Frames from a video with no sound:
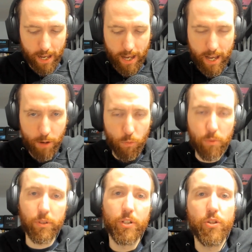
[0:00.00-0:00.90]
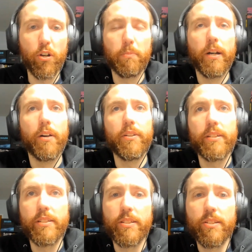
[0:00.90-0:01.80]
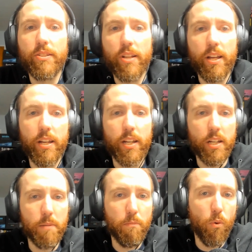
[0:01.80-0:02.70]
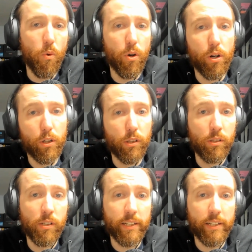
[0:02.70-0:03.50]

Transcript: And what we're going to talk about is a more,